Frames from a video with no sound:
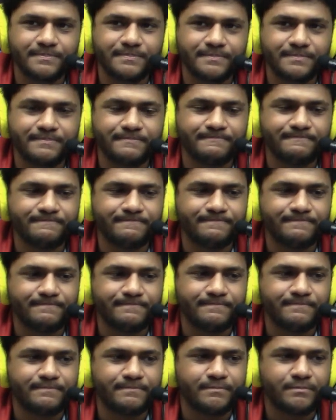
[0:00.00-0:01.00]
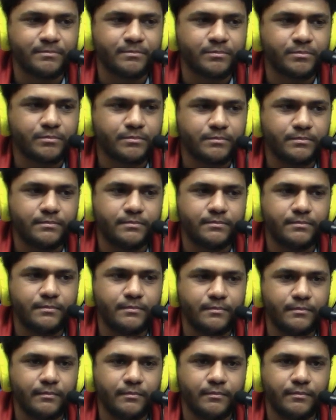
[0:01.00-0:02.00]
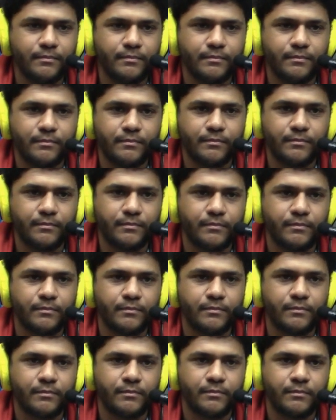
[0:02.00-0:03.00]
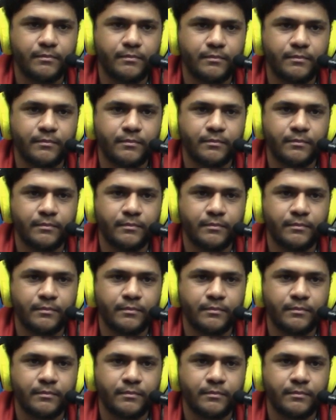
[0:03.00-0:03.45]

(not speaking)